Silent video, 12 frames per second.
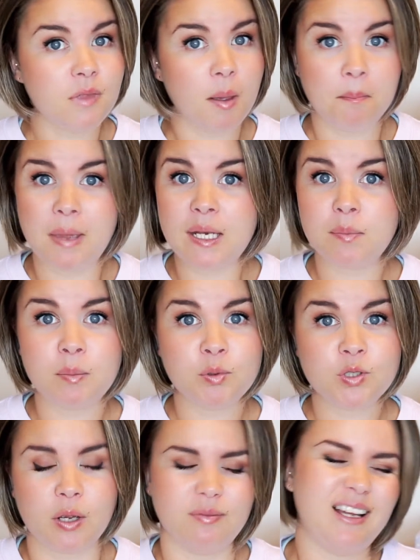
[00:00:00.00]
Many people
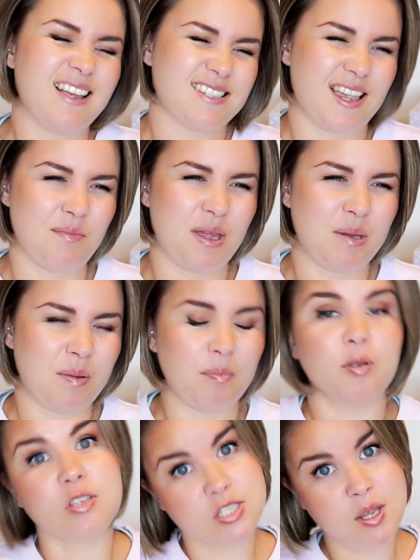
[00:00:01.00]
don't. I say many
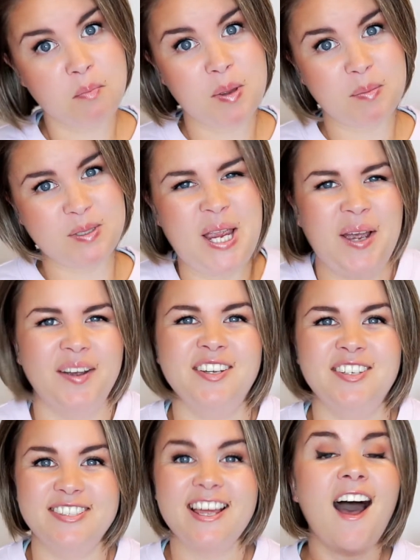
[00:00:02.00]
people. Some people
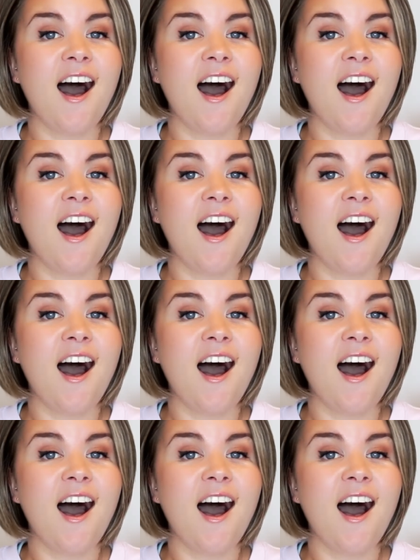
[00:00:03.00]
don't.